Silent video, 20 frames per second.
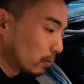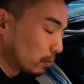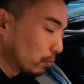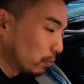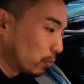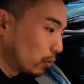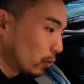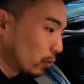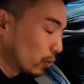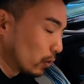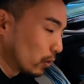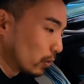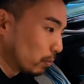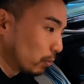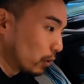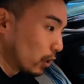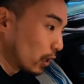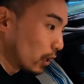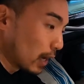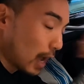pull the
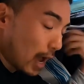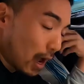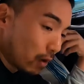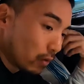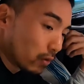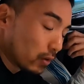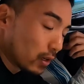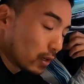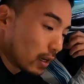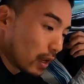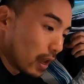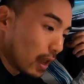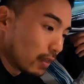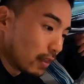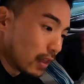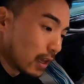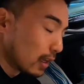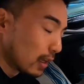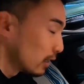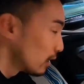plug out, and
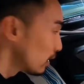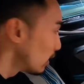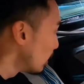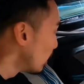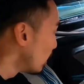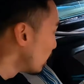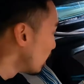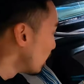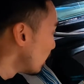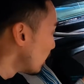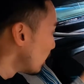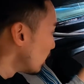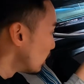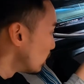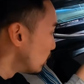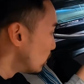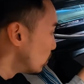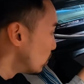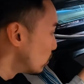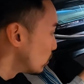then
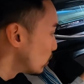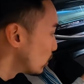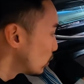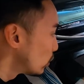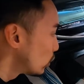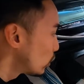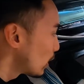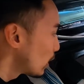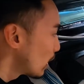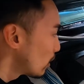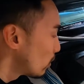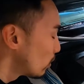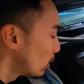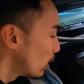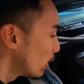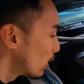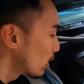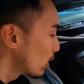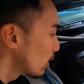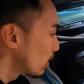use a channel
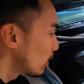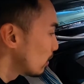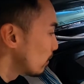lock